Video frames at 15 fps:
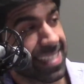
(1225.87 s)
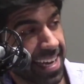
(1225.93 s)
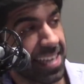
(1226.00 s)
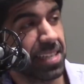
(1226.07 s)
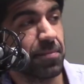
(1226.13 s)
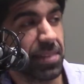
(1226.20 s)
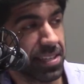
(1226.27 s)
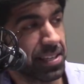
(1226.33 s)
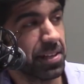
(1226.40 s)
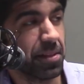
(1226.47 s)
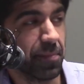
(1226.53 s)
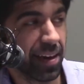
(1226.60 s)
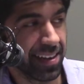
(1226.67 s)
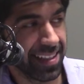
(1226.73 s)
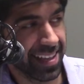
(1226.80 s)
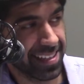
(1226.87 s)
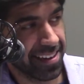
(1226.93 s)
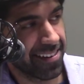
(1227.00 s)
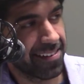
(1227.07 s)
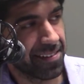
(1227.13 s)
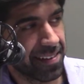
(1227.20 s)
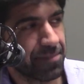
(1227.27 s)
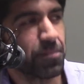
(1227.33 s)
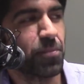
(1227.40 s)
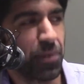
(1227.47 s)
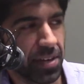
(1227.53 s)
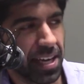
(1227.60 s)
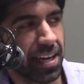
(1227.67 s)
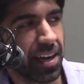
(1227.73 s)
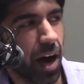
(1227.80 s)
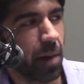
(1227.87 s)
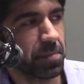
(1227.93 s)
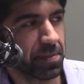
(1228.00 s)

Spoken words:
kind of the big deal about it. Like they're bringing cops